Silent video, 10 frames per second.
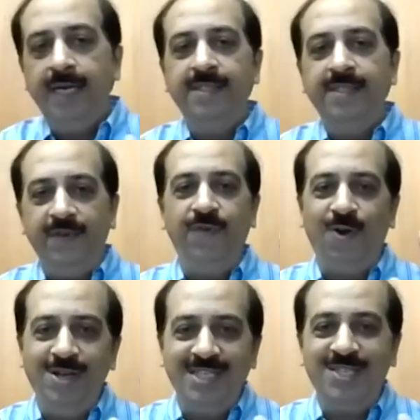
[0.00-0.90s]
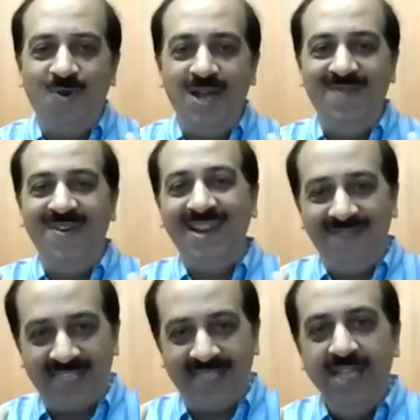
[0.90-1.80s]
for all, just go and invest.
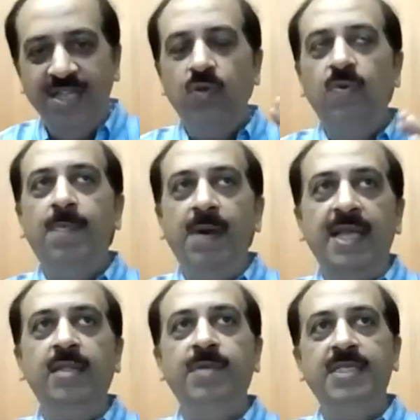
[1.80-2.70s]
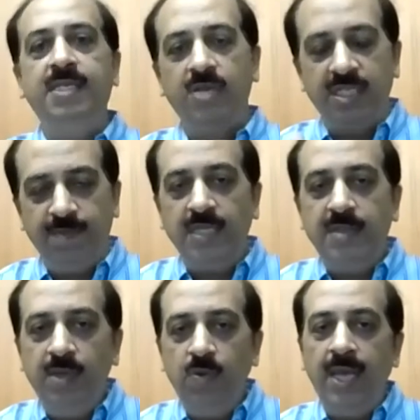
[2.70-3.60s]
So we're building business
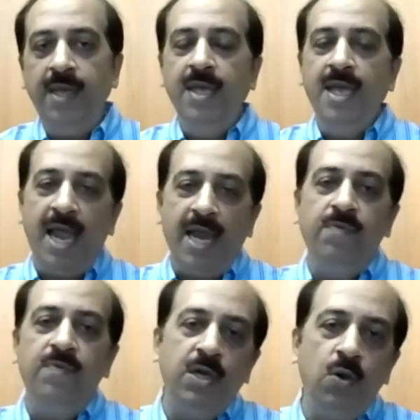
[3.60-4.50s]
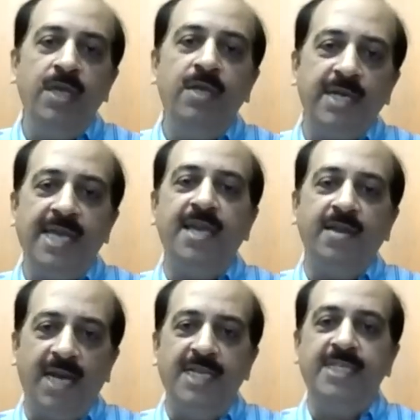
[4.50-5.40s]
responsible way and we're taking
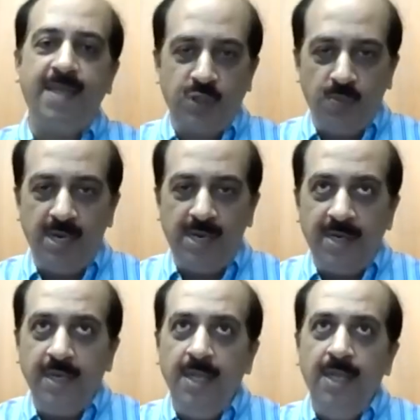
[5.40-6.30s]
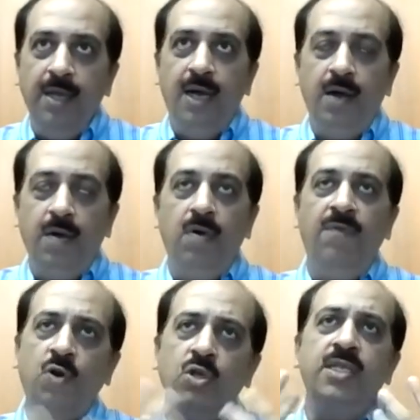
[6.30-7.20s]
right steps to build it.
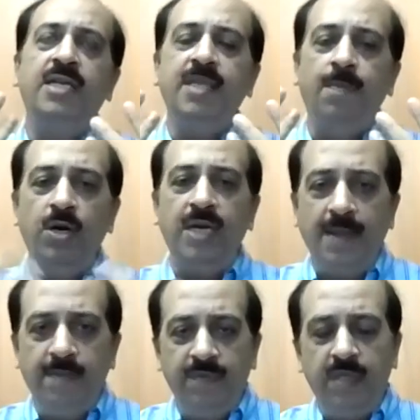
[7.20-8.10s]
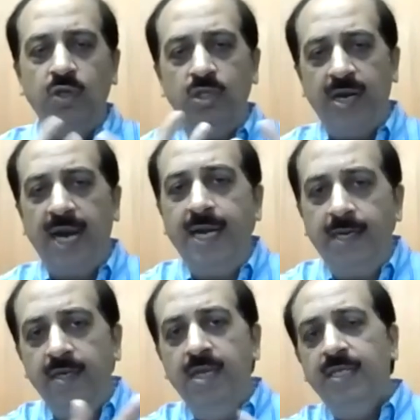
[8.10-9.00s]
Of course, at some point in time, if there was a
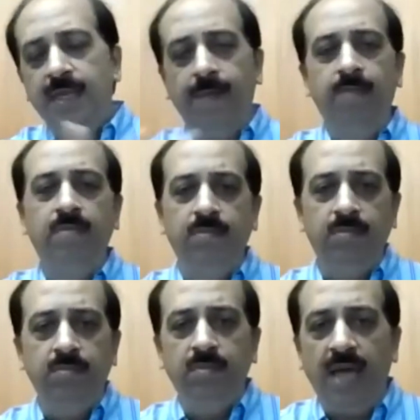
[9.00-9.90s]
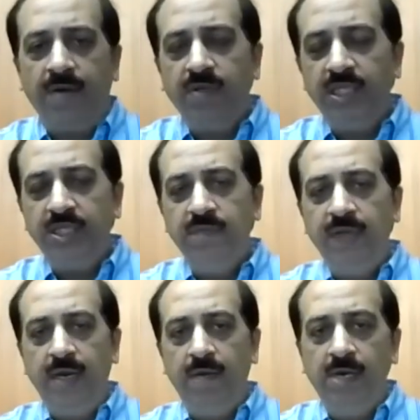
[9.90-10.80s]
right, some acquisition,
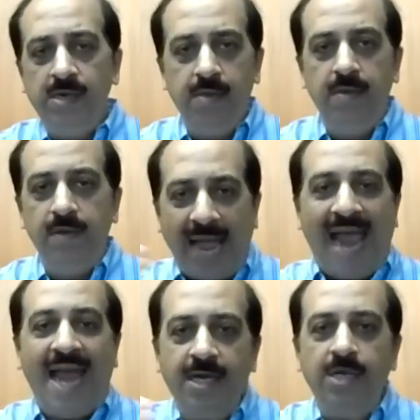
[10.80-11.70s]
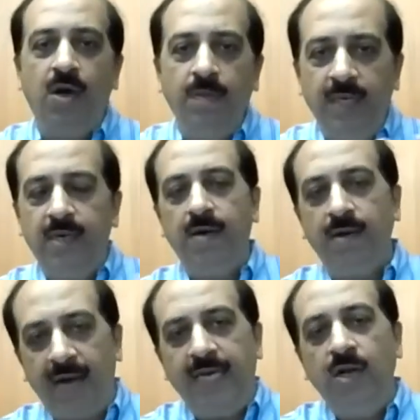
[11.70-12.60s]
we'll add it on. But
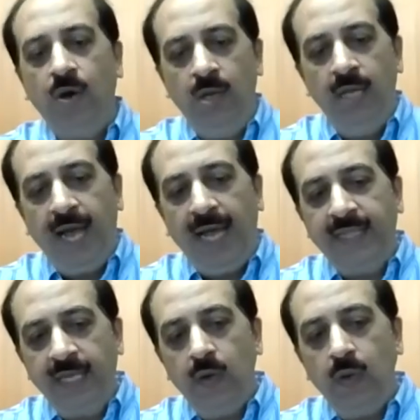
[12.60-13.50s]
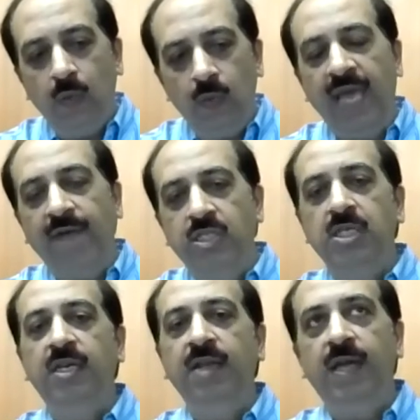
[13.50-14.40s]
right now, I think we have a
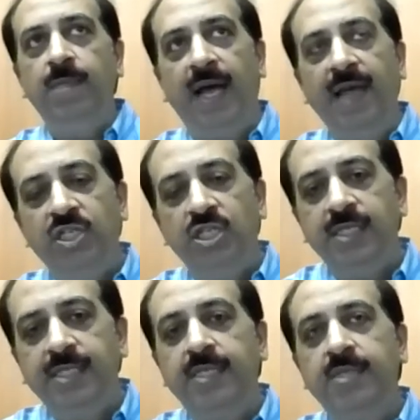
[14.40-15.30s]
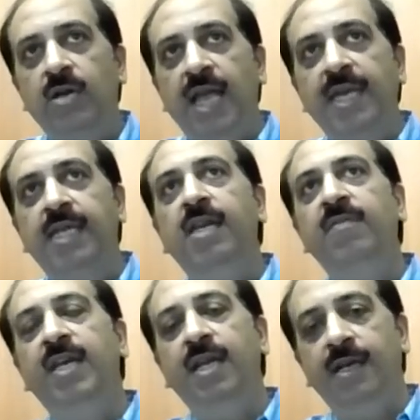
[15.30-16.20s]
journey where my wish list is organically,
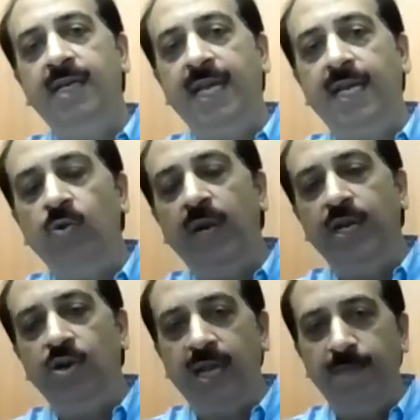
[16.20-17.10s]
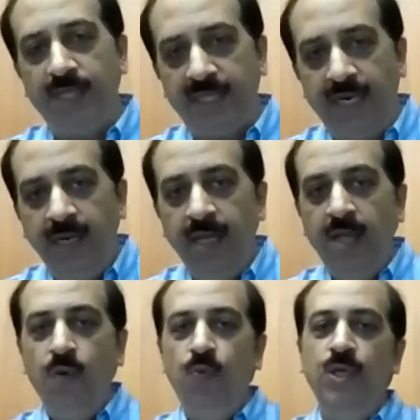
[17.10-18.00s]
we can take it to 8 to 10%,
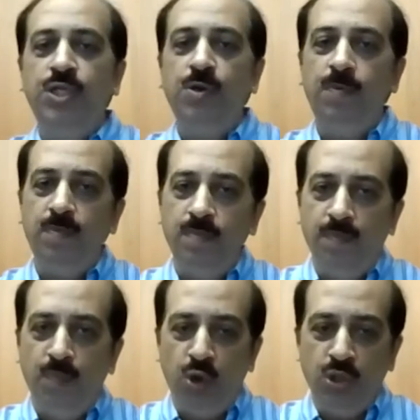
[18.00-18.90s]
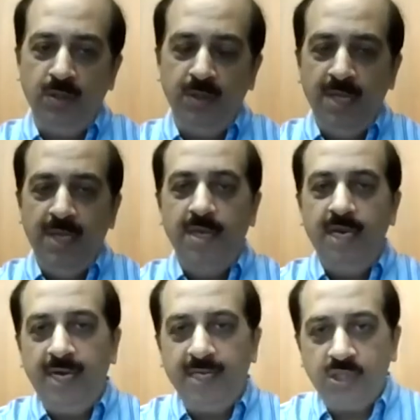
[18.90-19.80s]
which will both
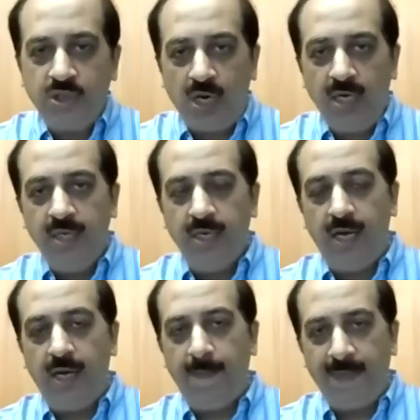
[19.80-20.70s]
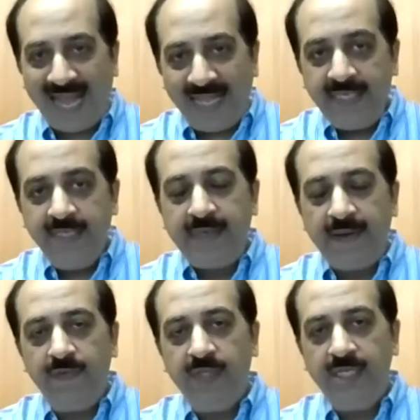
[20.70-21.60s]
create a strong brands in
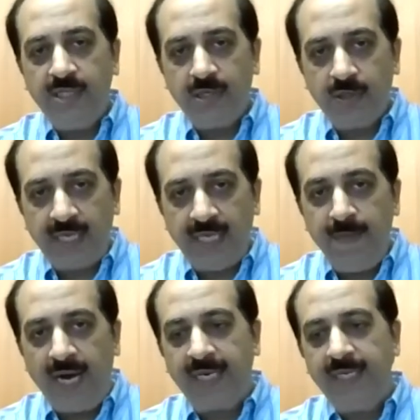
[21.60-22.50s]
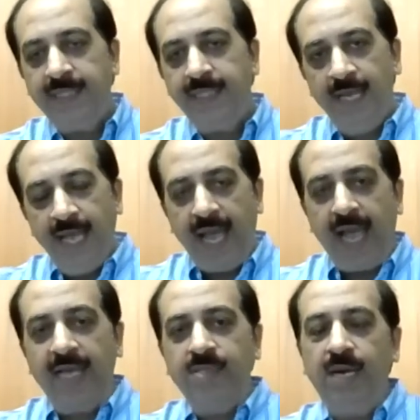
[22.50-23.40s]
some of these key markets,
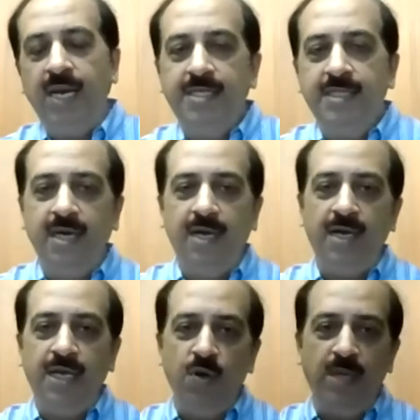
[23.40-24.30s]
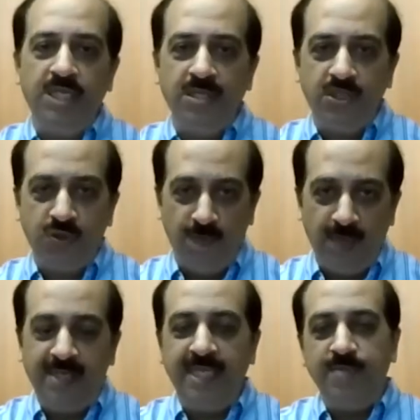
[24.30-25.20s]
as well as innovations to
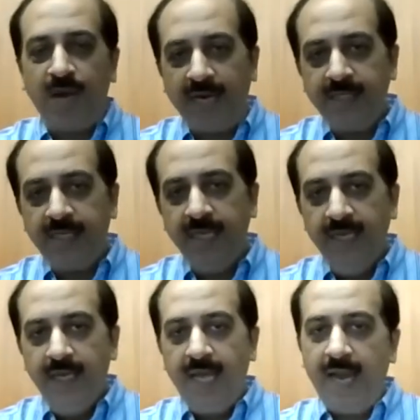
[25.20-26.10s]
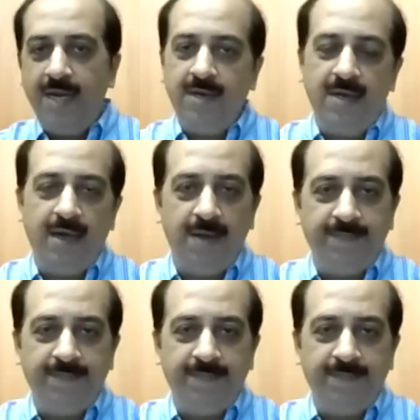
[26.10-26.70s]
build these brands and